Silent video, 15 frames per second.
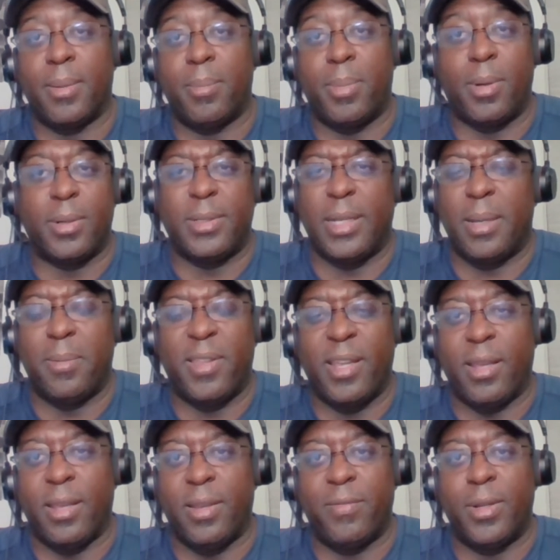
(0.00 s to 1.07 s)
Partey, I
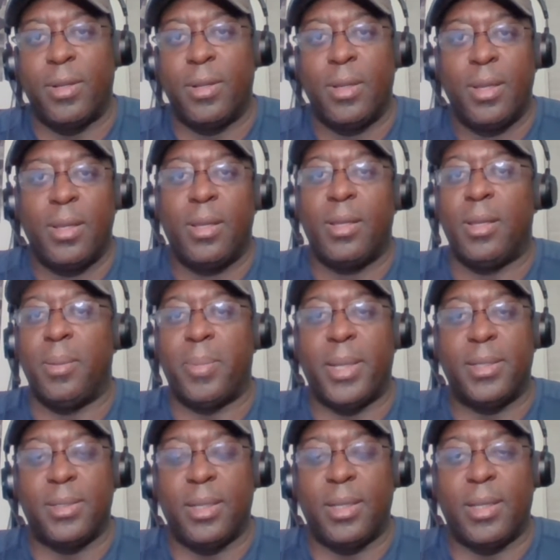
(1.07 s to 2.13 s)
think even he
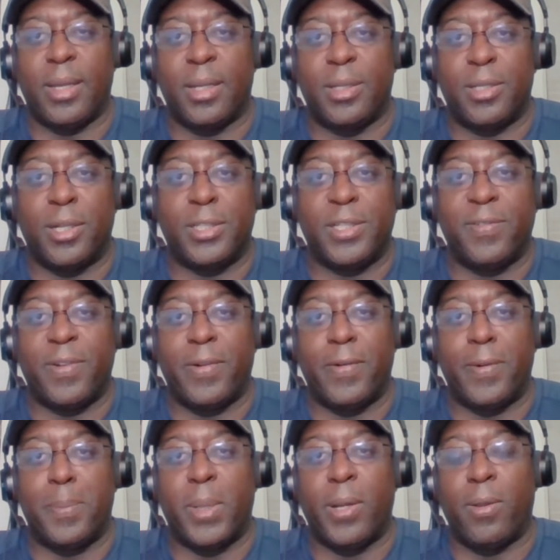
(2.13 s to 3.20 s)
basically had a touch of
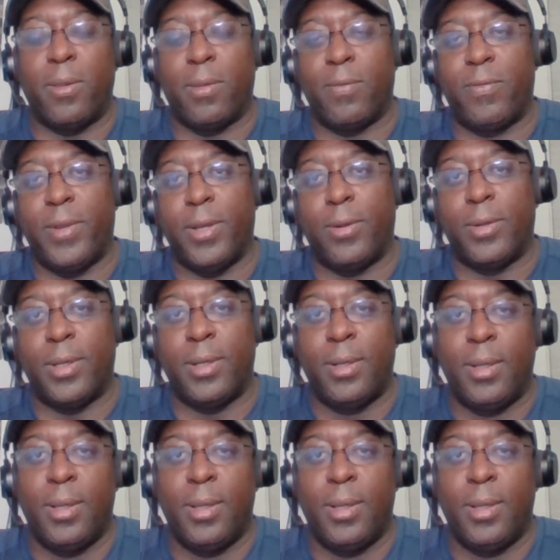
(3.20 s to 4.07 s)
everybody on the field.